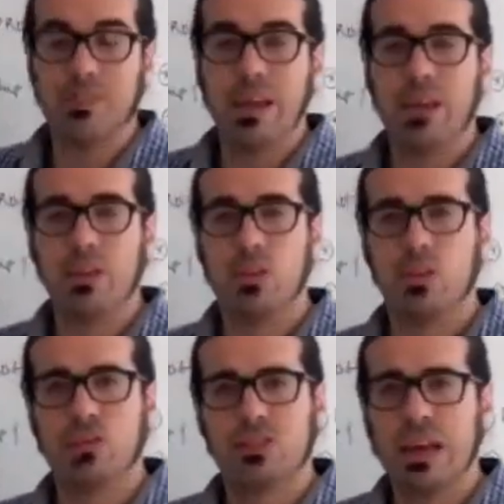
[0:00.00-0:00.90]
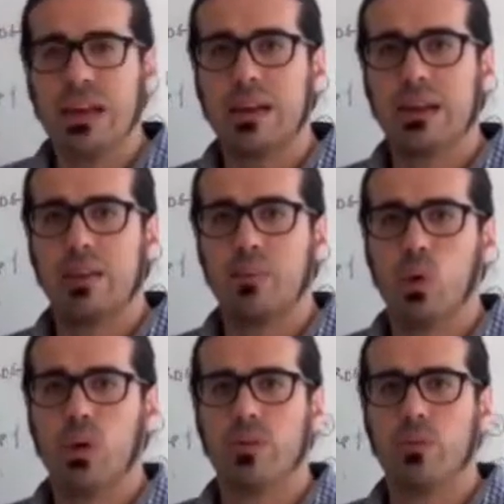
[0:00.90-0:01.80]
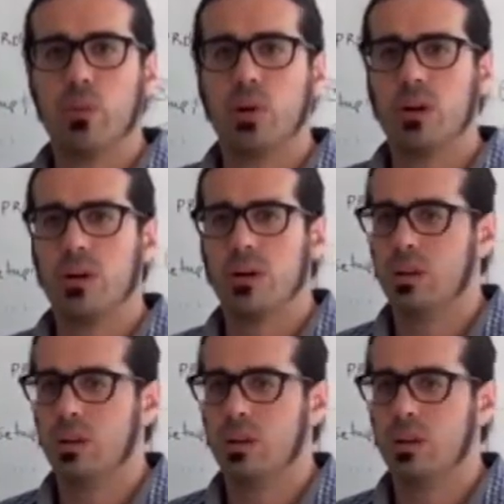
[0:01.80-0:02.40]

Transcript: made to stack more and more